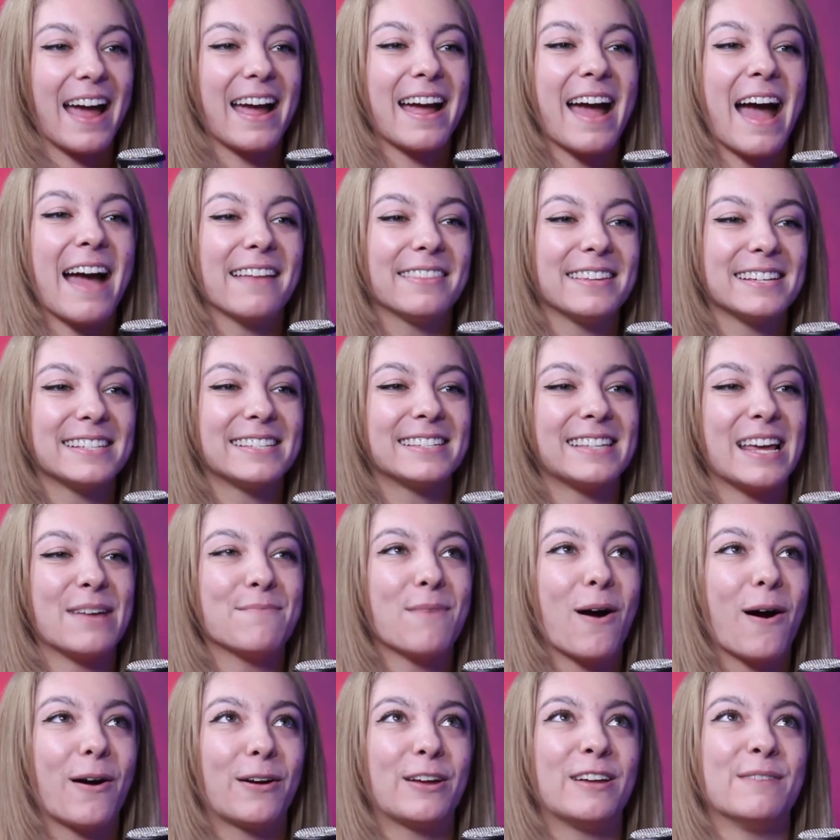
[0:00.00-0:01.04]
had the same
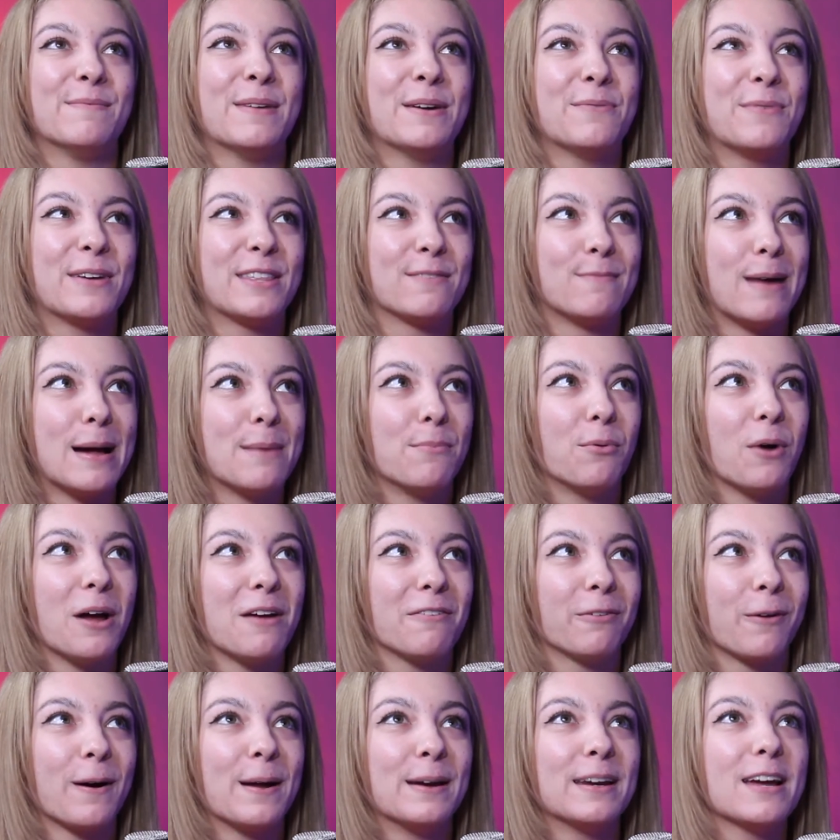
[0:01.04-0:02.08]
argument with my
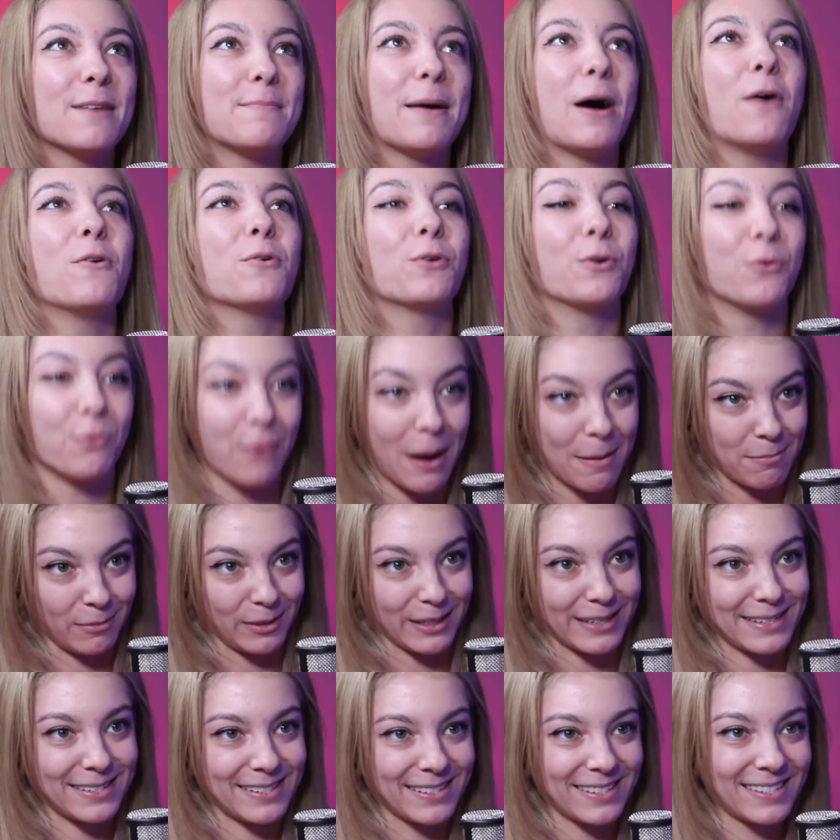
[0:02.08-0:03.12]
boyfriend about
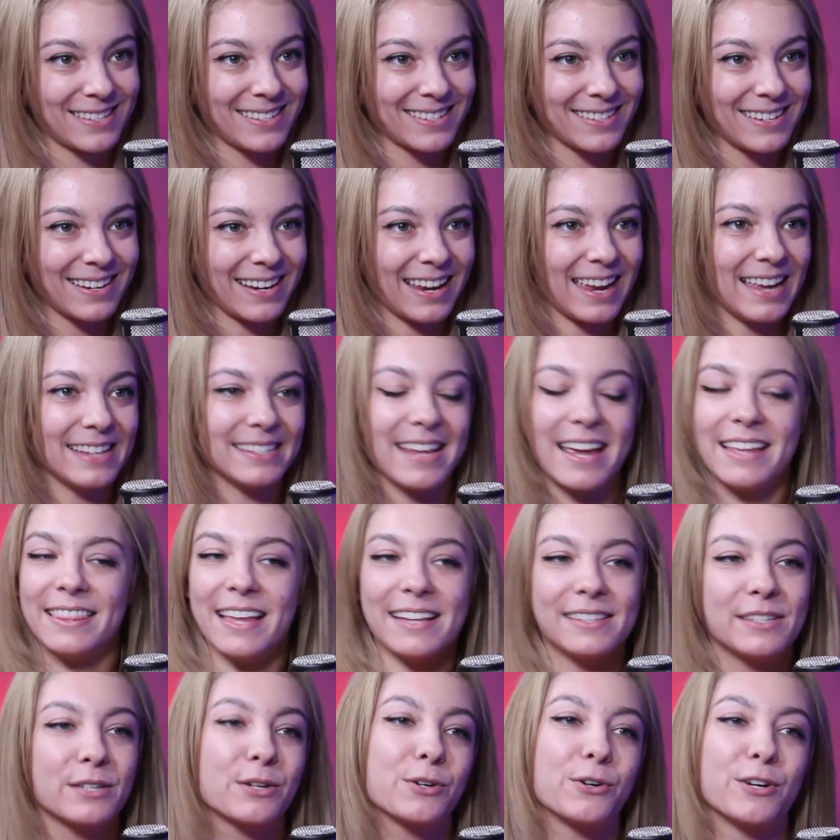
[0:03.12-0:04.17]
Gremlins. He's like,
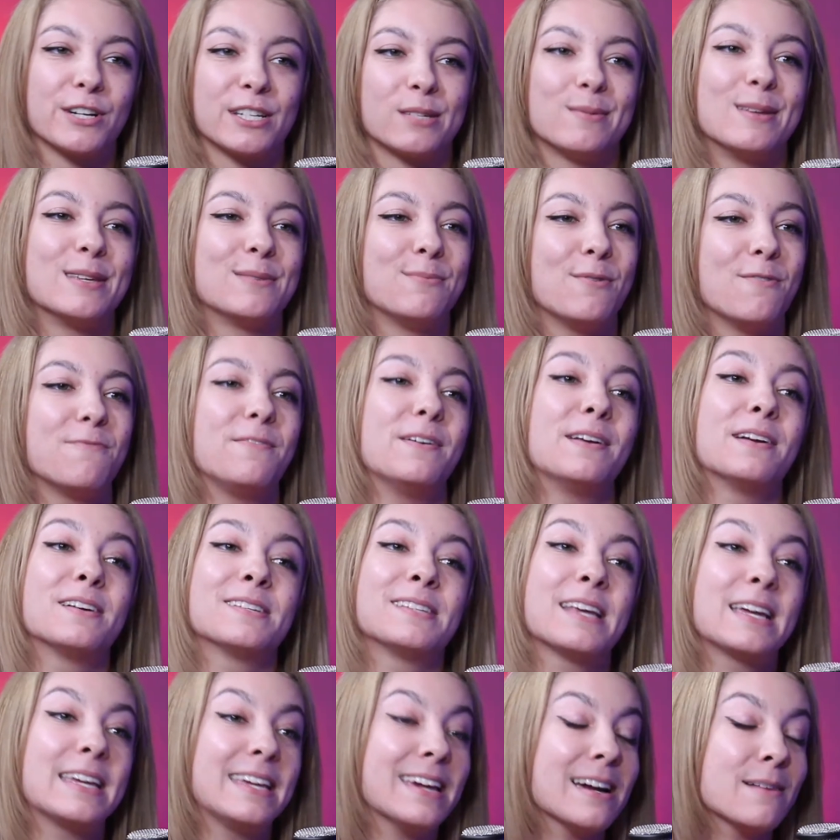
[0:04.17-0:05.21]
that's a Christmas movie. And I was
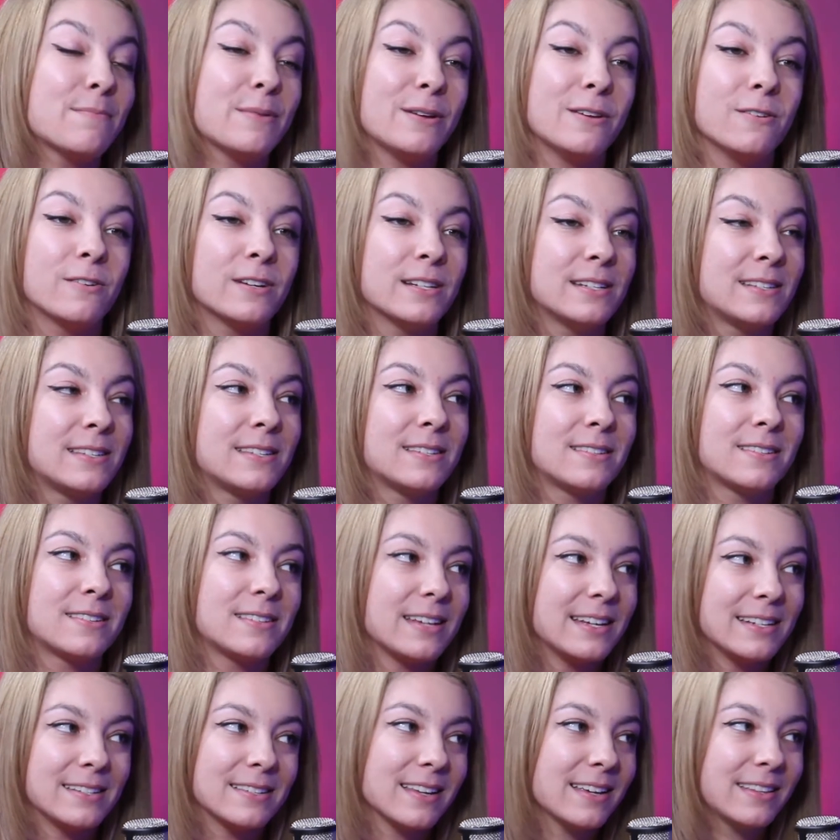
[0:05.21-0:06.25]
like, yeah, but you could,
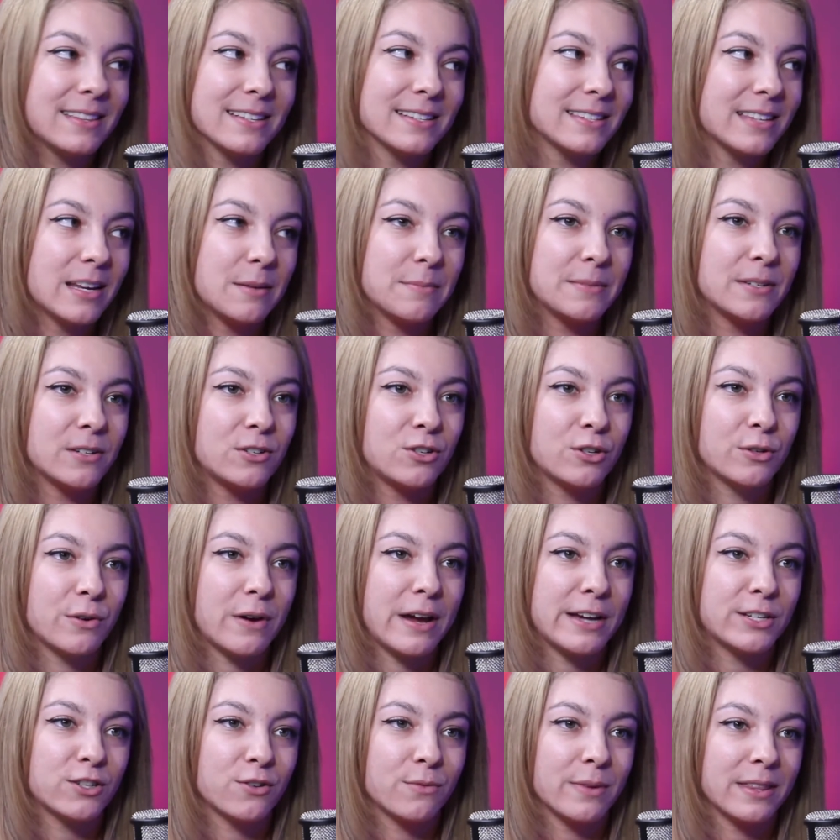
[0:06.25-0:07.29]
it's like the same
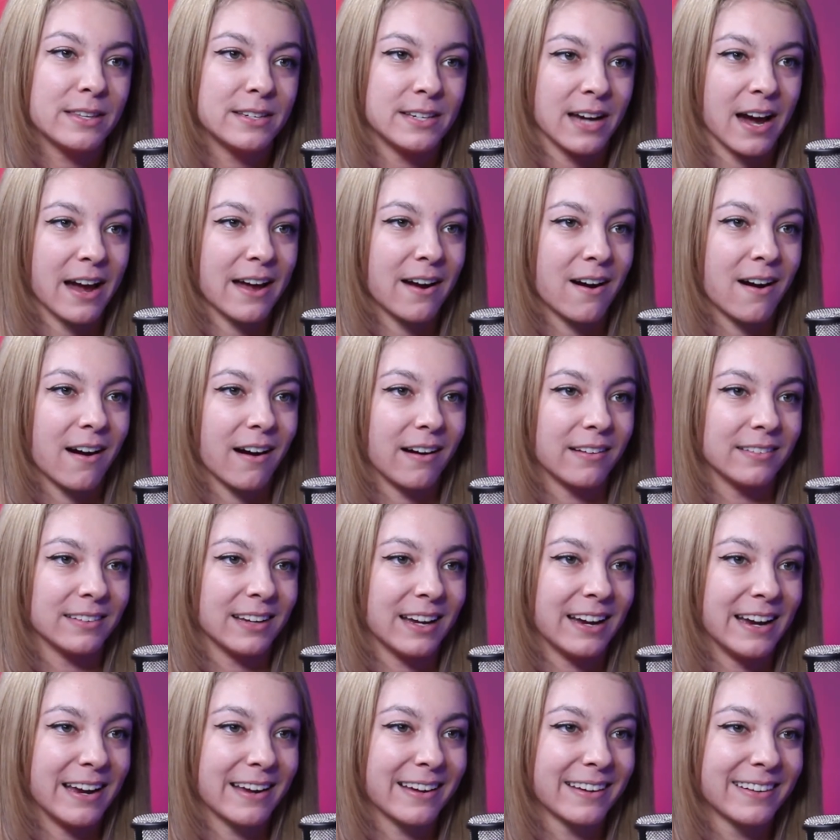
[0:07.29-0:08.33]
situation with Die Hard.
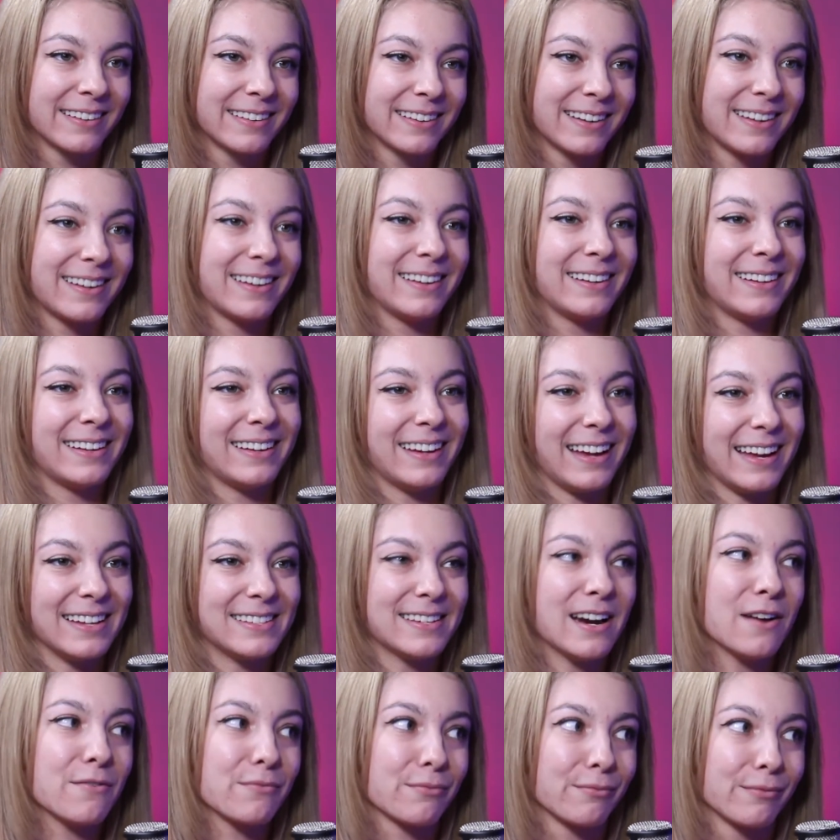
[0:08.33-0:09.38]
Like, it's
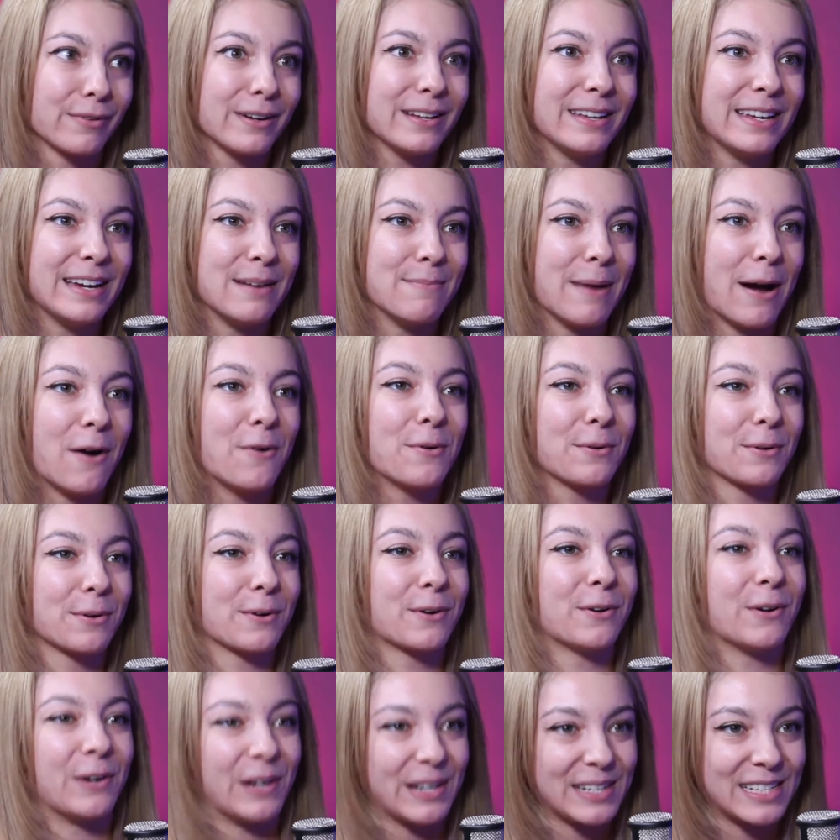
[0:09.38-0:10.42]
not really about
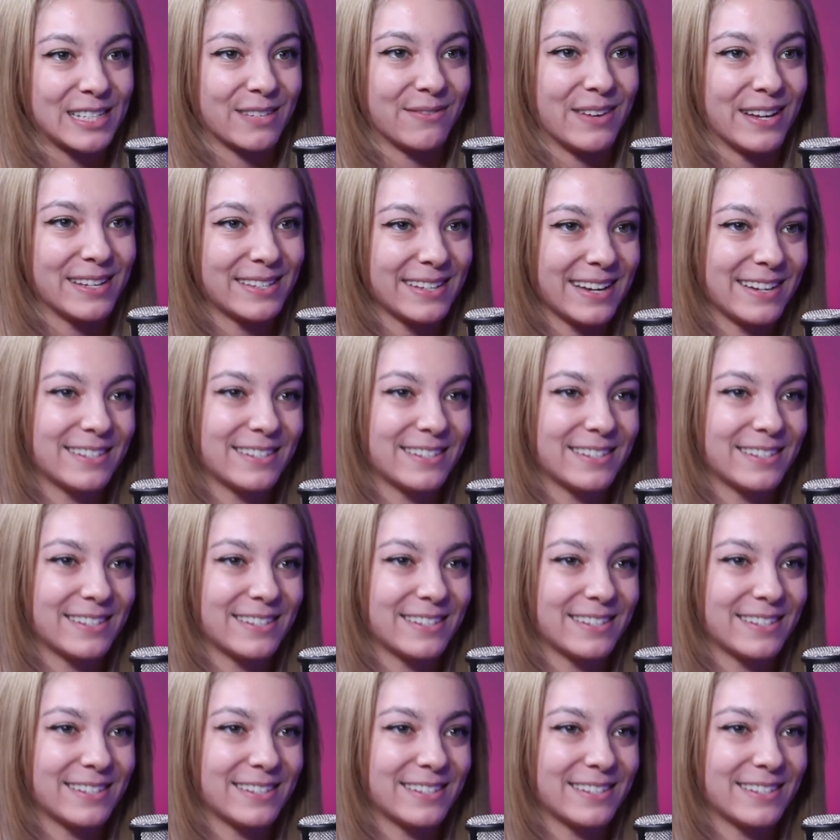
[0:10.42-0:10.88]
Christmas.